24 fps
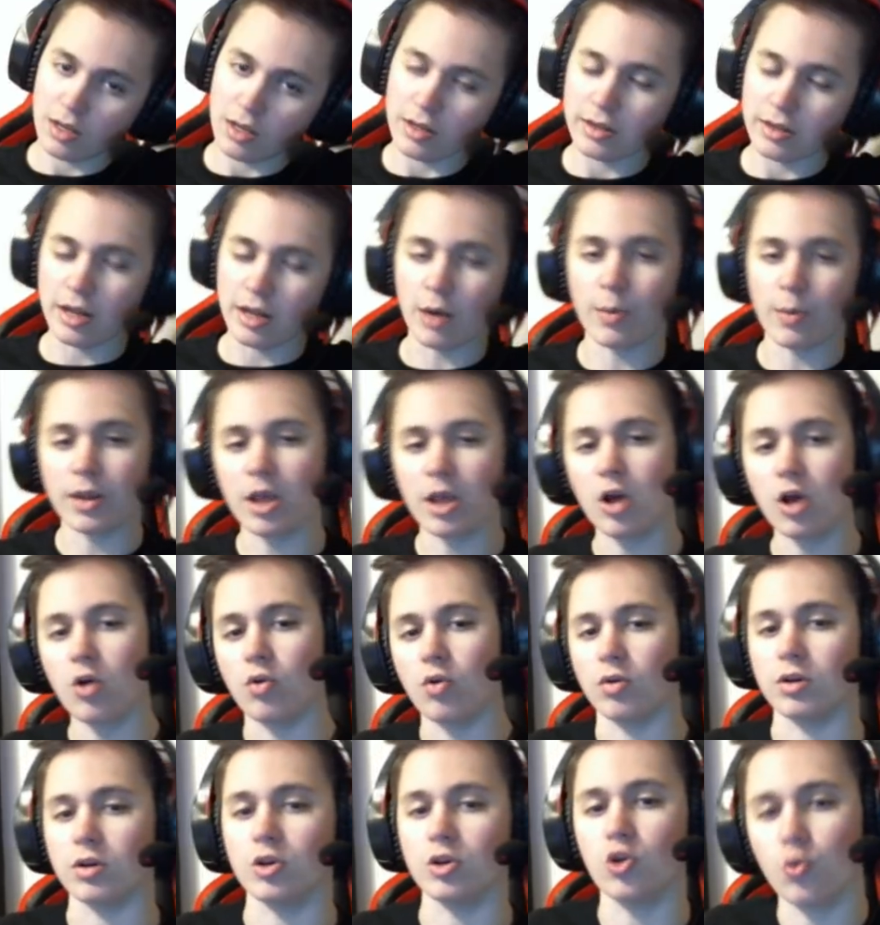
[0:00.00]
There we go,
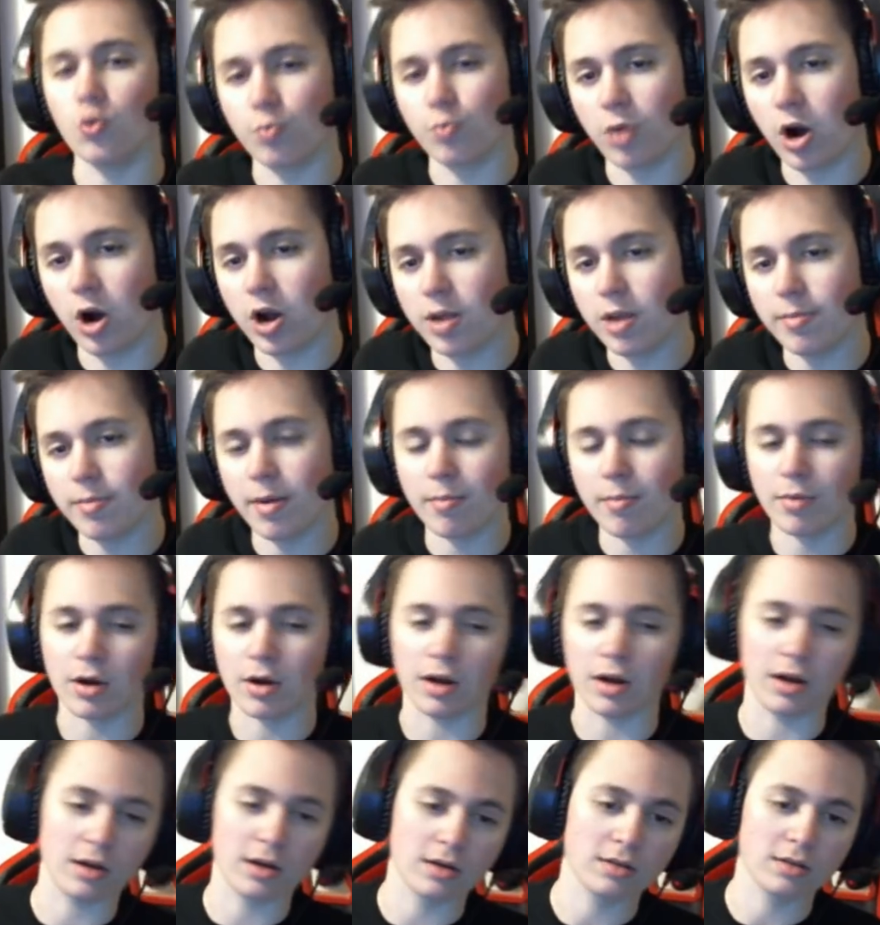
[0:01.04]
new party
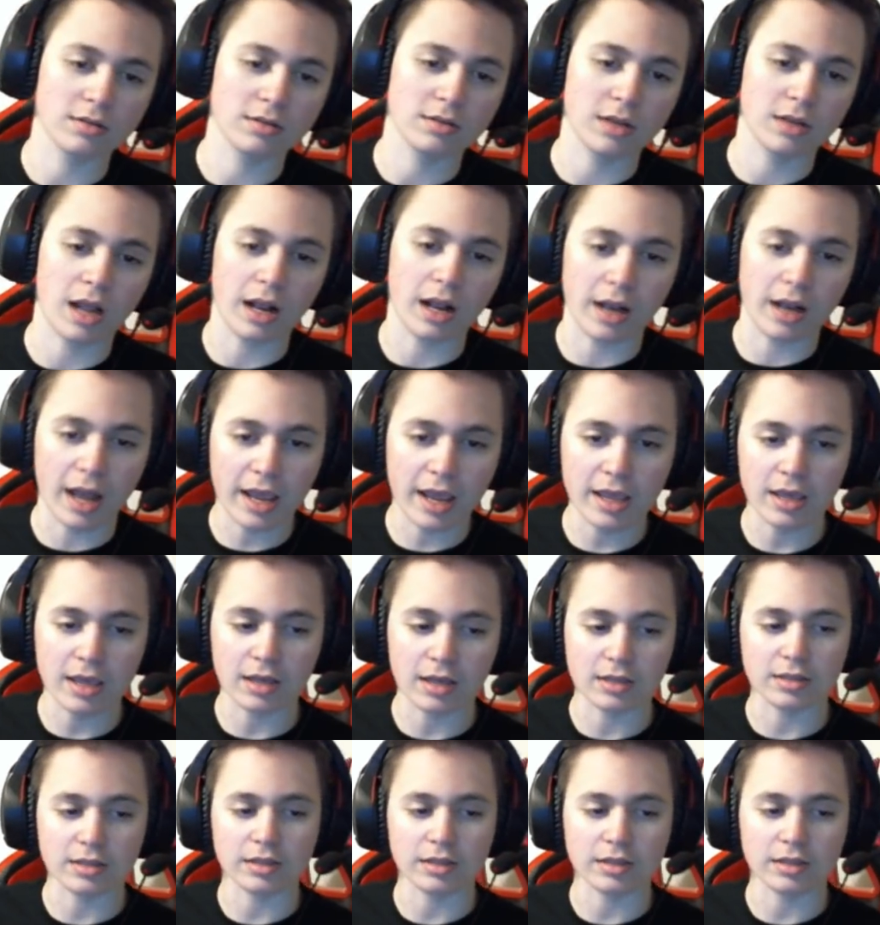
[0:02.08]
member. I like it.